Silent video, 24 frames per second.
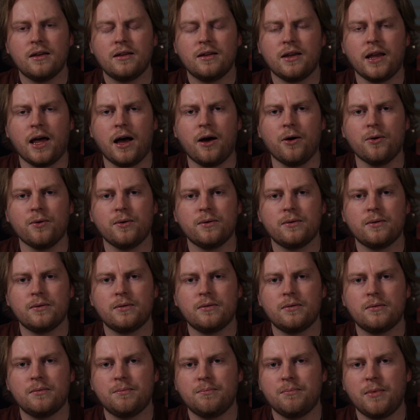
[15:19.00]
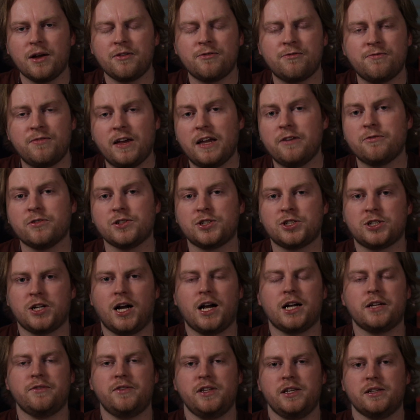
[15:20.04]
Now, my favorite
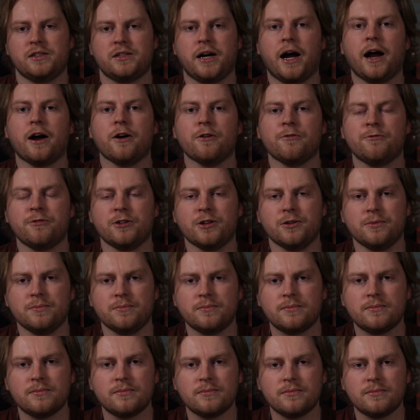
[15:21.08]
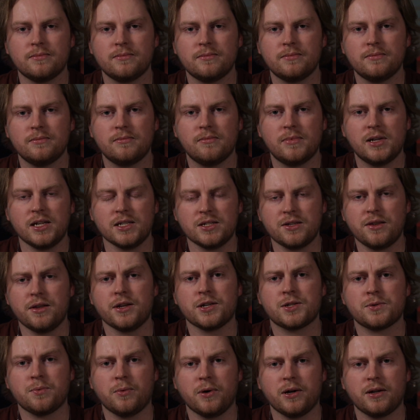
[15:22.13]
shot of the entire film is
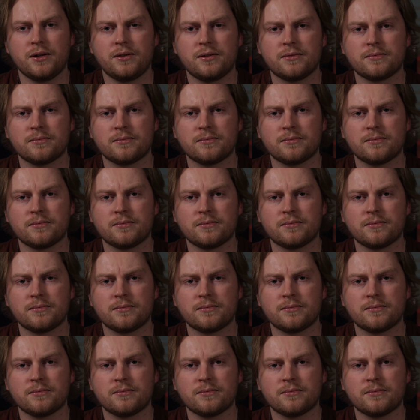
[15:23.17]
this one.